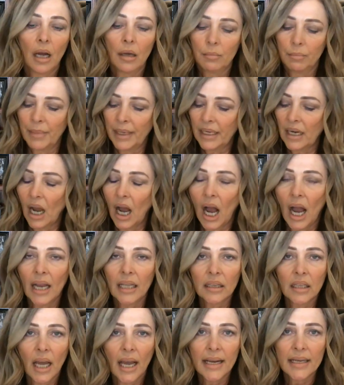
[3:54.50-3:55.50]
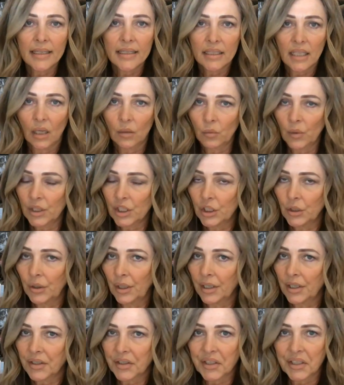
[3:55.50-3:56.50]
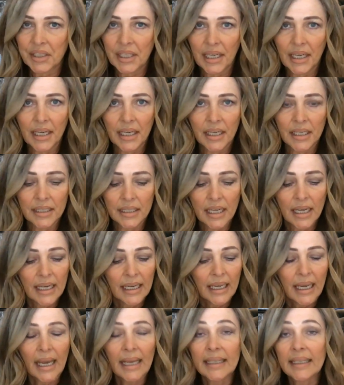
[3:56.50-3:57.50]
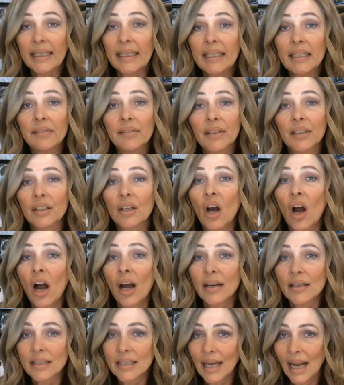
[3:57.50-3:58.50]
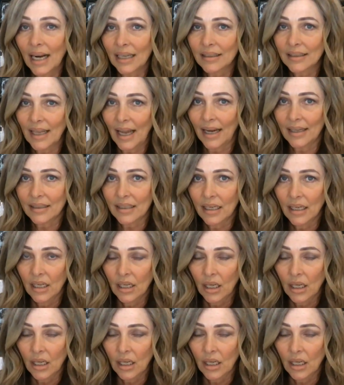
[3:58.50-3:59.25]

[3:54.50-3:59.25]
make highlights on what you'd understand, and even contact that